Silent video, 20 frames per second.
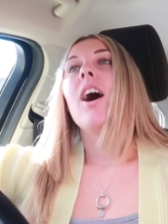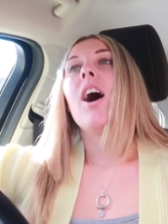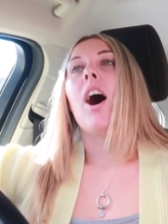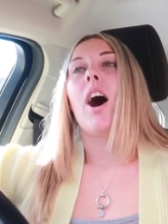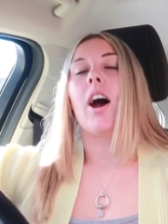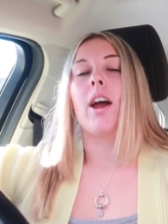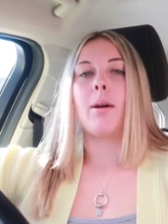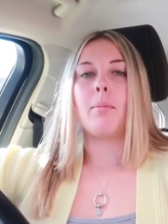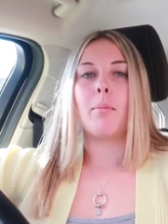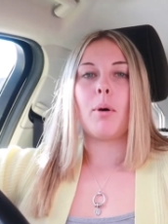
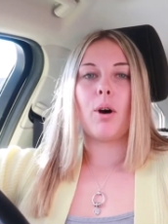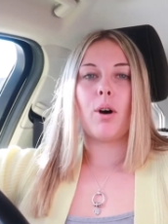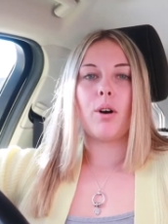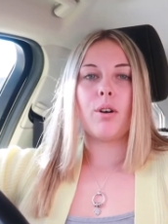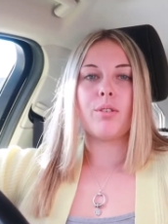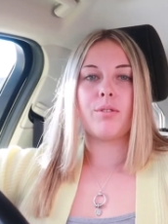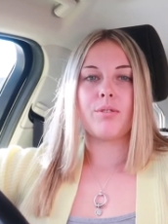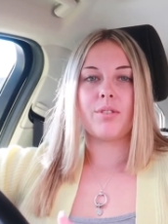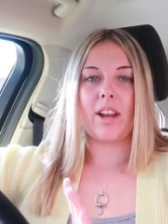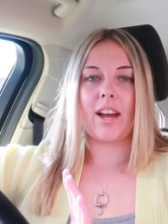I am
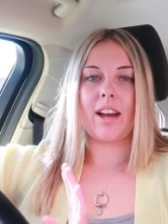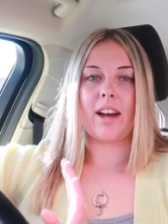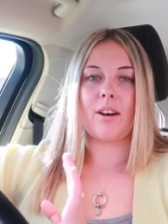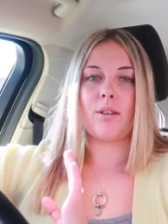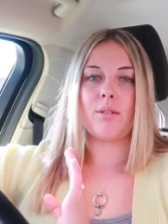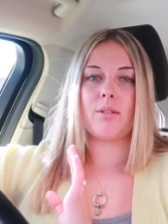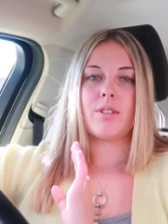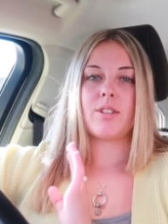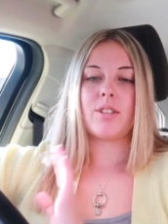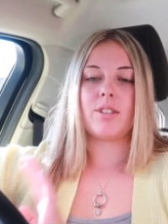off
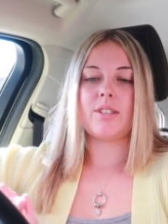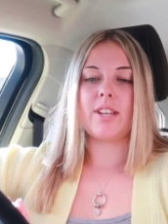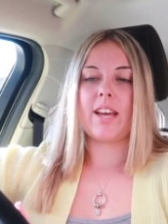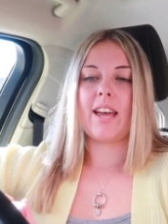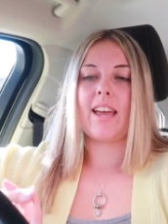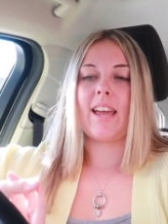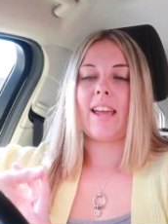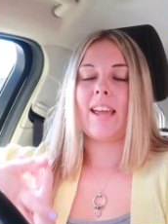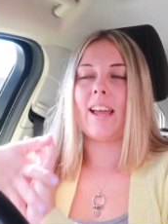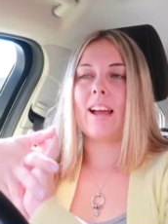now
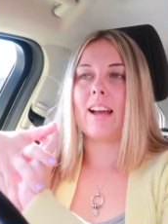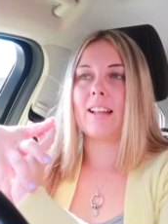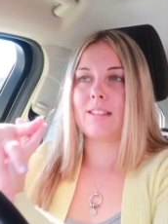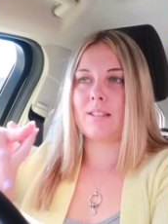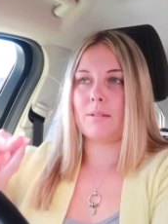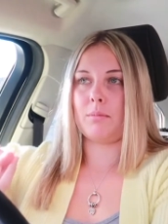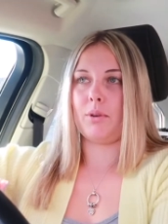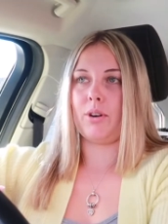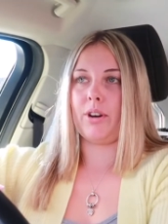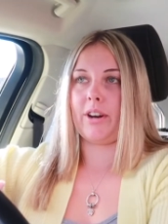today and
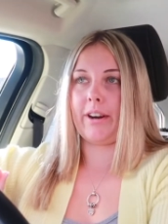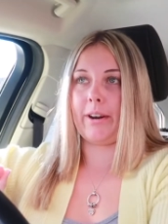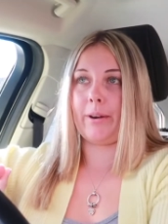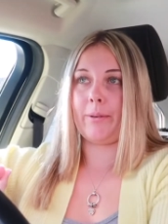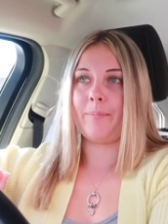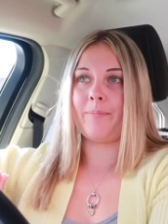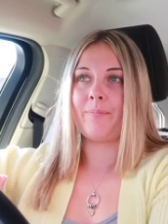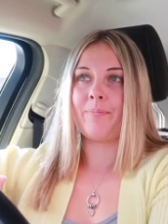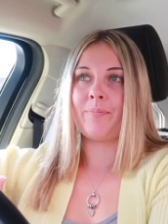tomorrow,